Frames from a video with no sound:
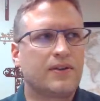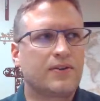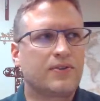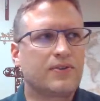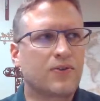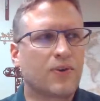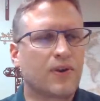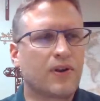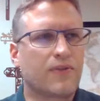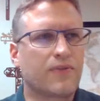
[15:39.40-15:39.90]

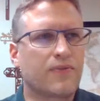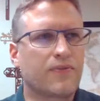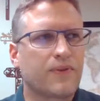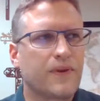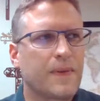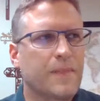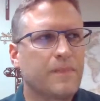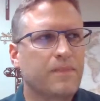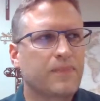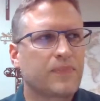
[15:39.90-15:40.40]
sort of
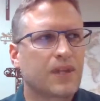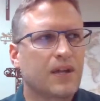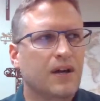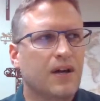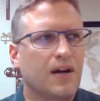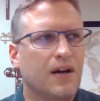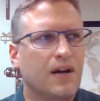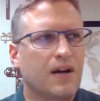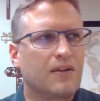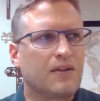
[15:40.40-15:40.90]

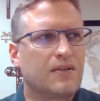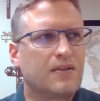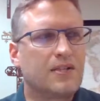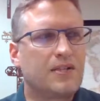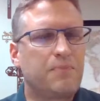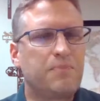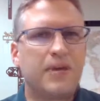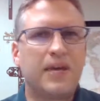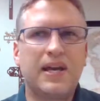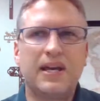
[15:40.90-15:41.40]

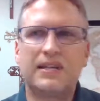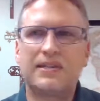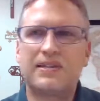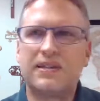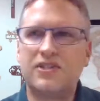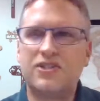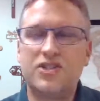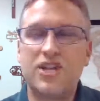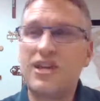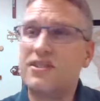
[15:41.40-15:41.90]
depict
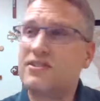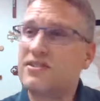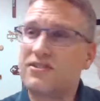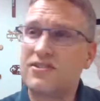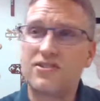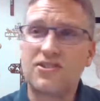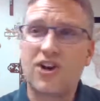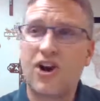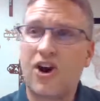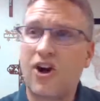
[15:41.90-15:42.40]
that
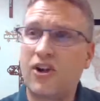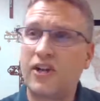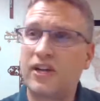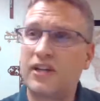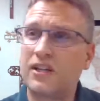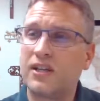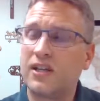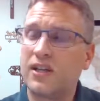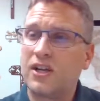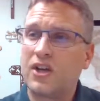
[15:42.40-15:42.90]
Jesus is
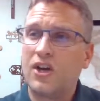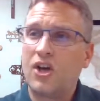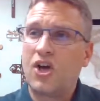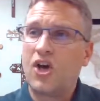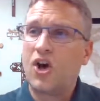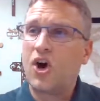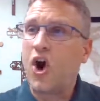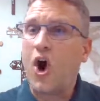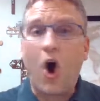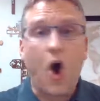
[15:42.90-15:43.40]
calling
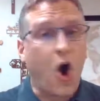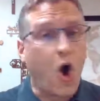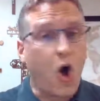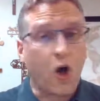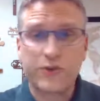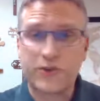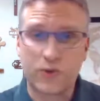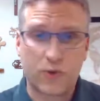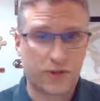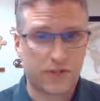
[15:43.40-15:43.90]

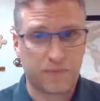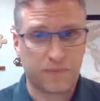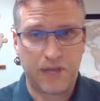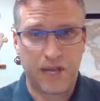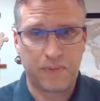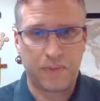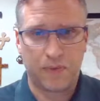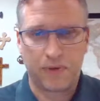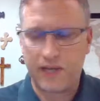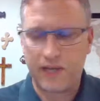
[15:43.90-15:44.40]
all sorts of
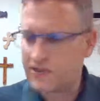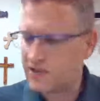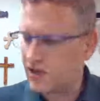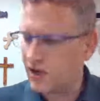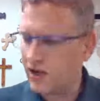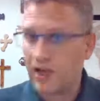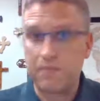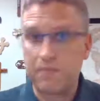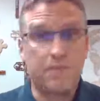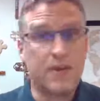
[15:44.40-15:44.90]
people. He's
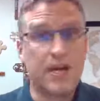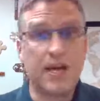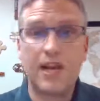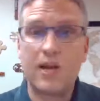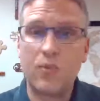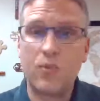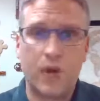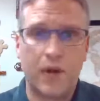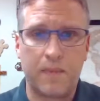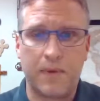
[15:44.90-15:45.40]
calling men
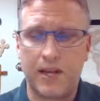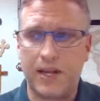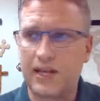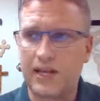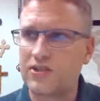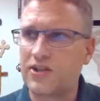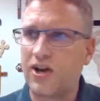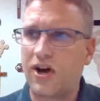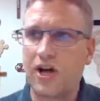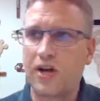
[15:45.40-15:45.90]
and women.
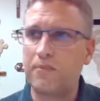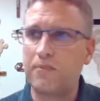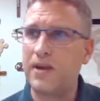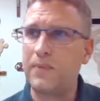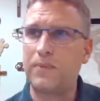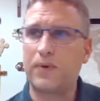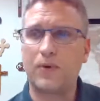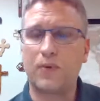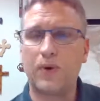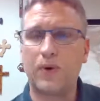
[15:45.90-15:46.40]
He's calling
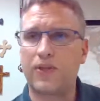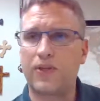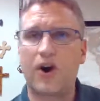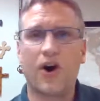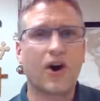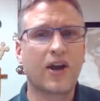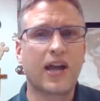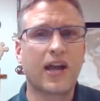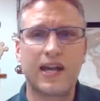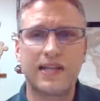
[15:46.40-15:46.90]
people with
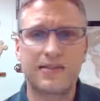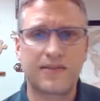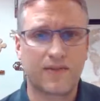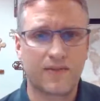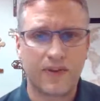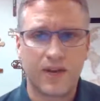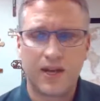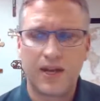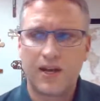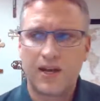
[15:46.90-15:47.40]
all kinds
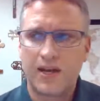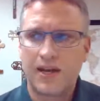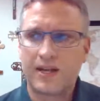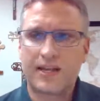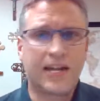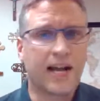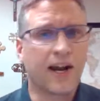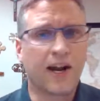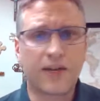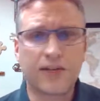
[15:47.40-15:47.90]
of
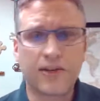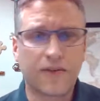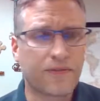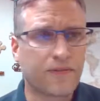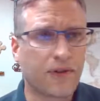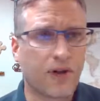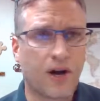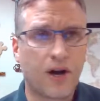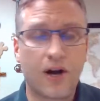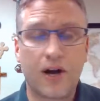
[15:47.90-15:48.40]
character
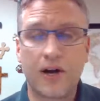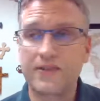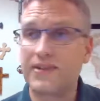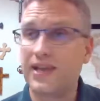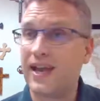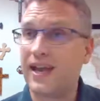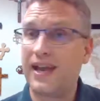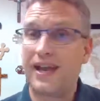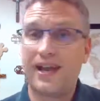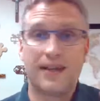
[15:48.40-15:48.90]

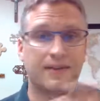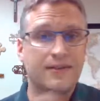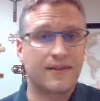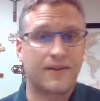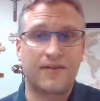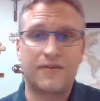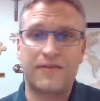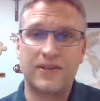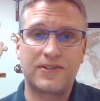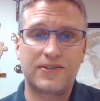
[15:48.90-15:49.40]
flaws and
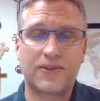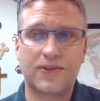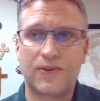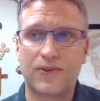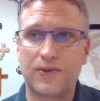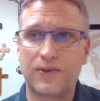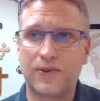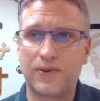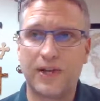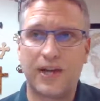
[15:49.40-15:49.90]

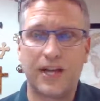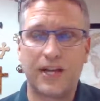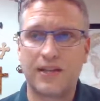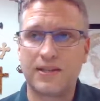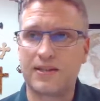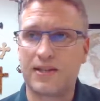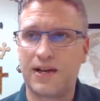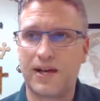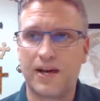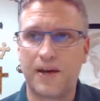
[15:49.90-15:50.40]
physical
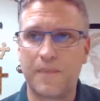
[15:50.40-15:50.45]
and